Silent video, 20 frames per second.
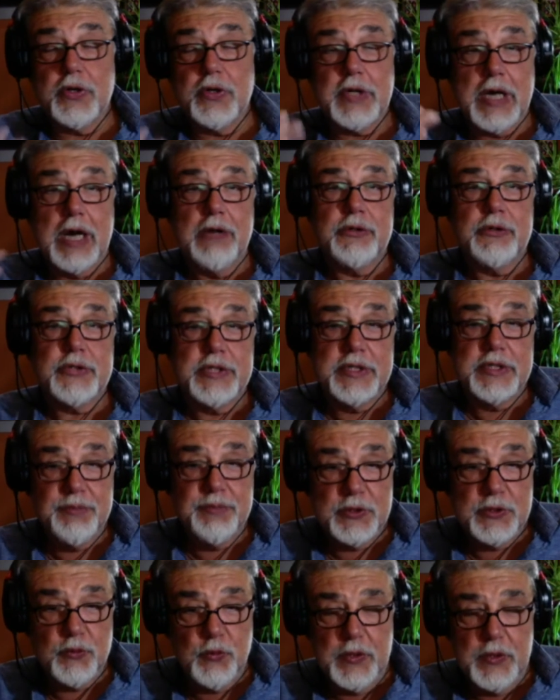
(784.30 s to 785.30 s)
country in
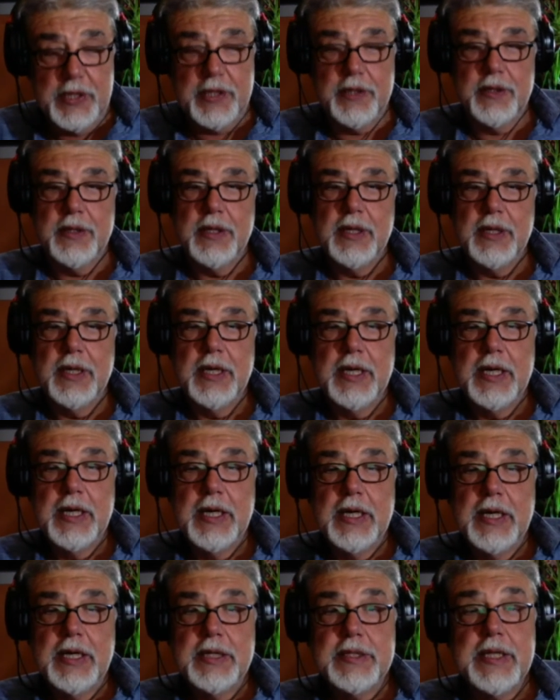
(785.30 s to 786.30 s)
between,
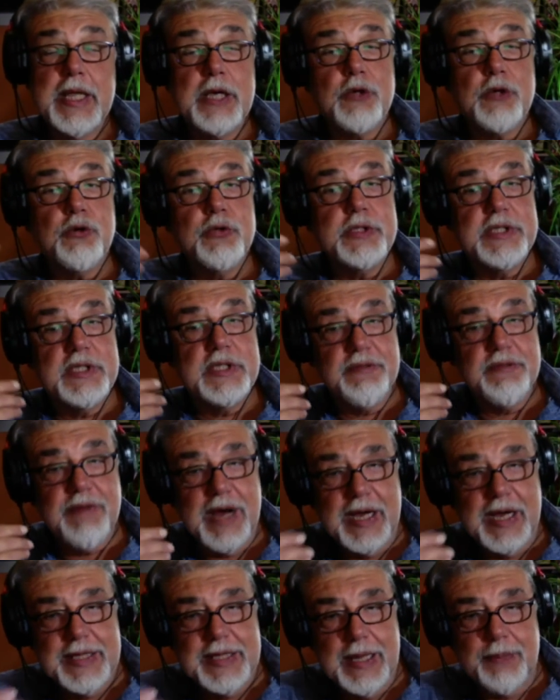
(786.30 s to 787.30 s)
they could
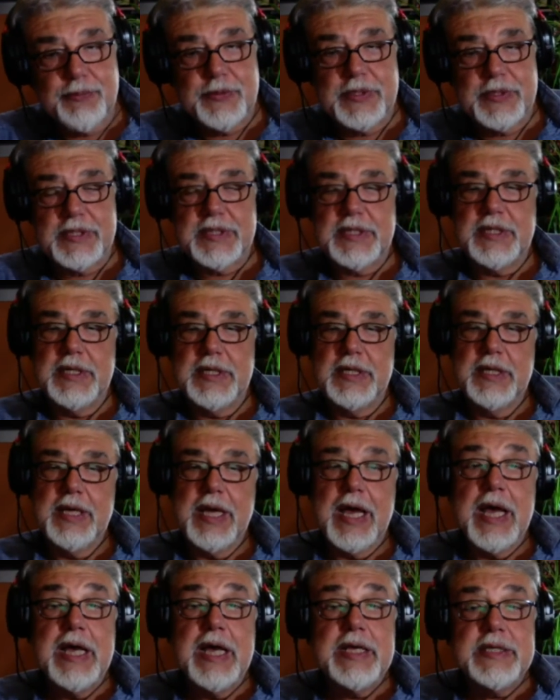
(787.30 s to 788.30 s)
divide up the sea
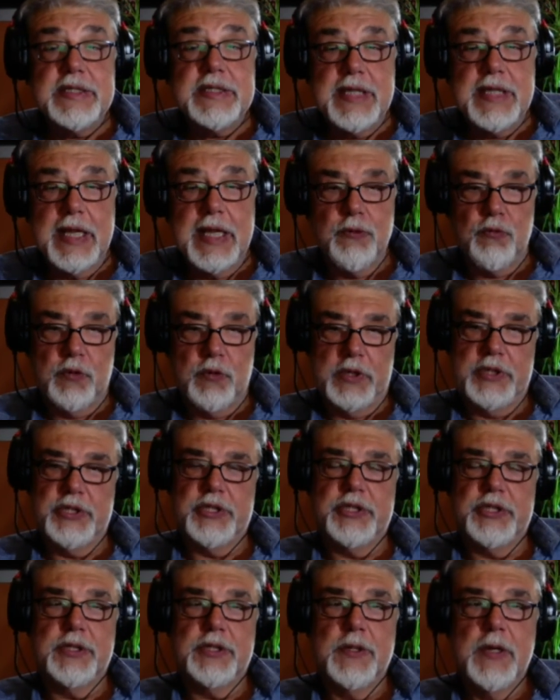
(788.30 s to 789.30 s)
as they
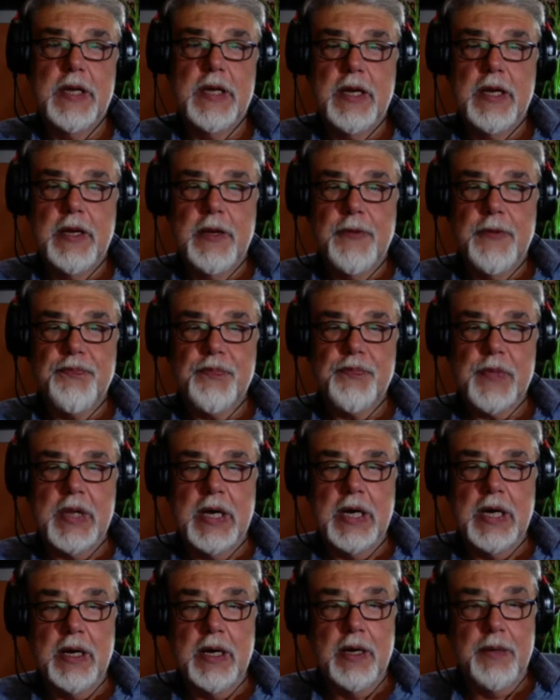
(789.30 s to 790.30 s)
wish,
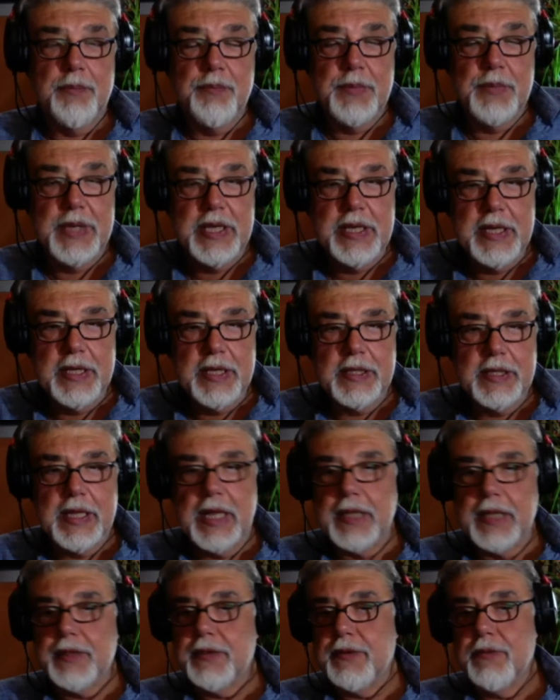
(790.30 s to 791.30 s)
meaning
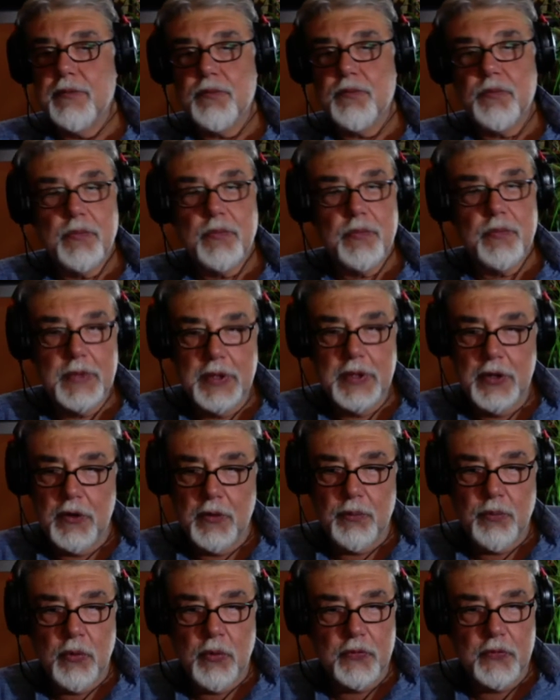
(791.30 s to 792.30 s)
that, you know,
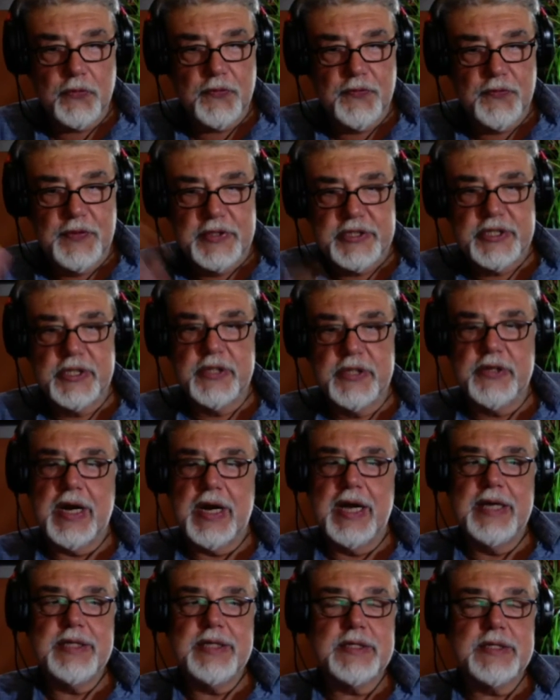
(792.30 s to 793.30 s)
both fishing
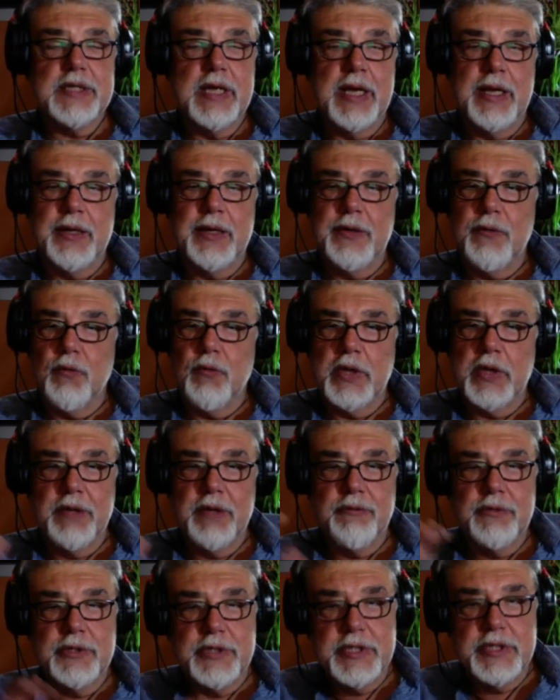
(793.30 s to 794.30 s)
rights and whatever
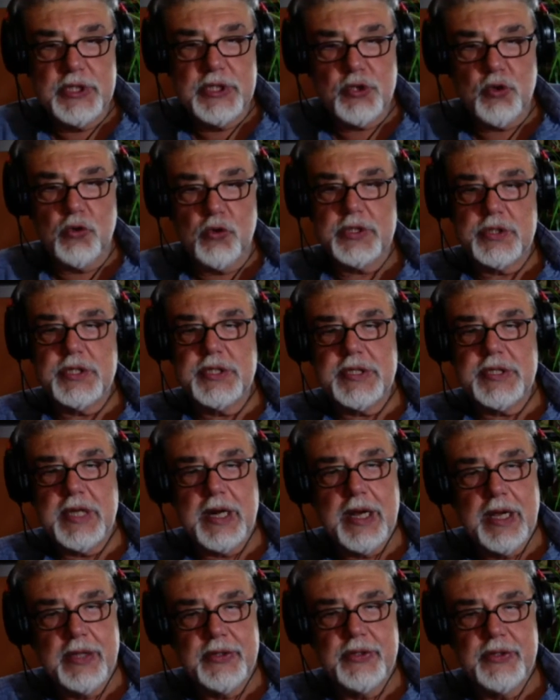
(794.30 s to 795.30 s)
resources are
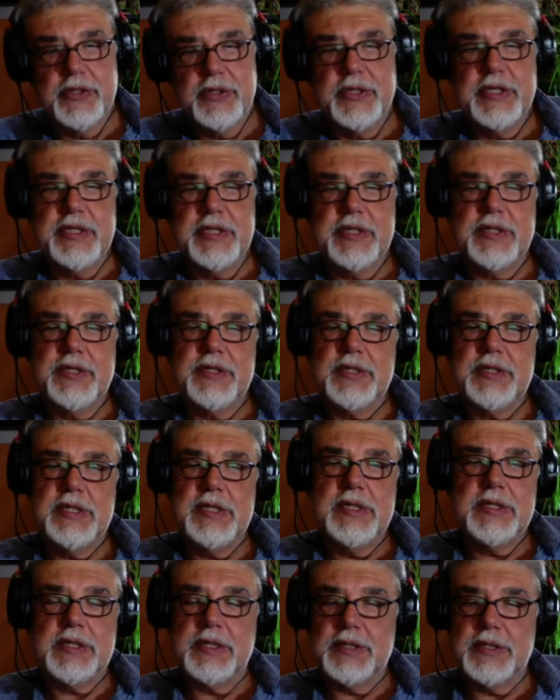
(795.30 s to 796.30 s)
underneath the sea,
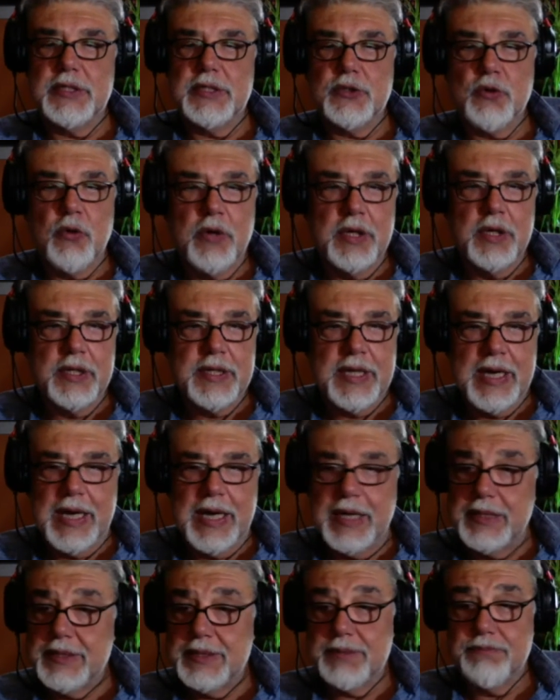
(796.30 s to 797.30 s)
such as oil,
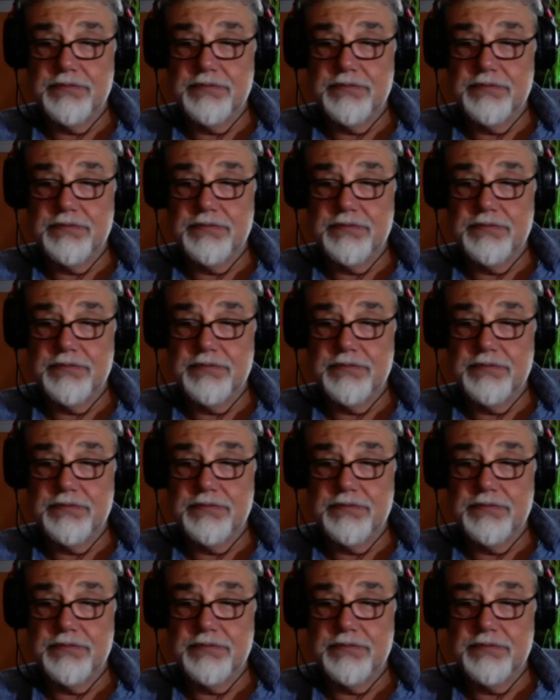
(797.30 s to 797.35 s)
gas,